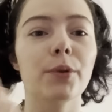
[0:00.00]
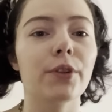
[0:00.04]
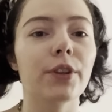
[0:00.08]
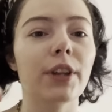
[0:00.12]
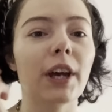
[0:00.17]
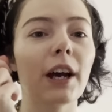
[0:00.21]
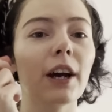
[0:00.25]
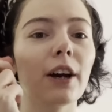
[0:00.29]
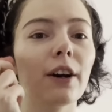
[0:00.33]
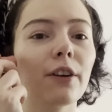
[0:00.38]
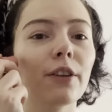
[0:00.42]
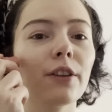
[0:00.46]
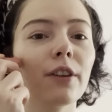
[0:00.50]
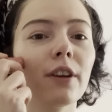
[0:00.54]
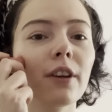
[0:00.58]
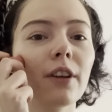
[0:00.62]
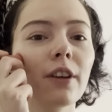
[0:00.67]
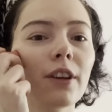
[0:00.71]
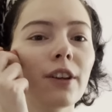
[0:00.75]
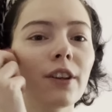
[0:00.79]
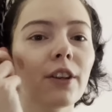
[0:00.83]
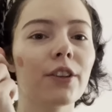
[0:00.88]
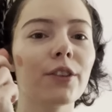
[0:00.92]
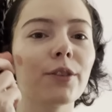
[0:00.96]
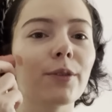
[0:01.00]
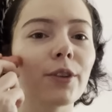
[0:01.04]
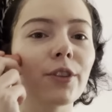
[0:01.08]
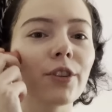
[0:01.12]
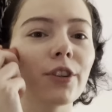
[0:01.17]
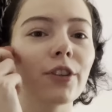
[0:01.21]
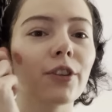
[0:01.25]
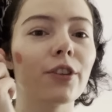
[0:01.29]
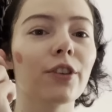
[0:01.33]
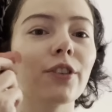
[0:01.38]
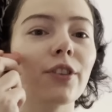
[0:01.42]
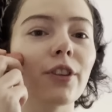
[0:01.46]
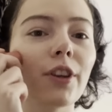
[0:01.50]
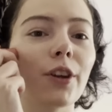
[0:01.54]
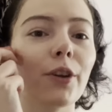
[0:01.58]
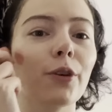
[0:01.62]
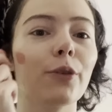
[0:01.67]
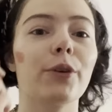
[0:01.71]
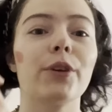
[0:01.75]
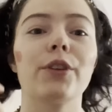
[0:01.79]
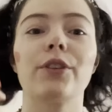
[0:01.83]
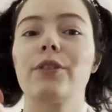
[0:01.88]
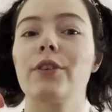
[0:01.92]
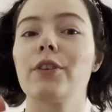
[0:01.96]
down, especially because I
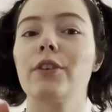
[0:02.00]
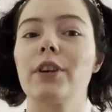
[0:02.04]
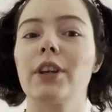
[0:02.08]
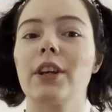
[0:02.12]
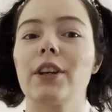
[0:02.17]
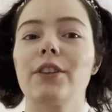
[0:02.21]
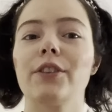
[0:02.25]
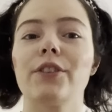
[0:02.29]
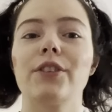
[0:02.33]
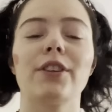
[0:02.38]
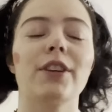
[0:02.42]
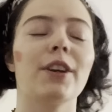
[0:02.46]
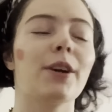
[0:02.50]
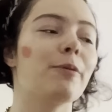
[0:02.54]
always feel guilty.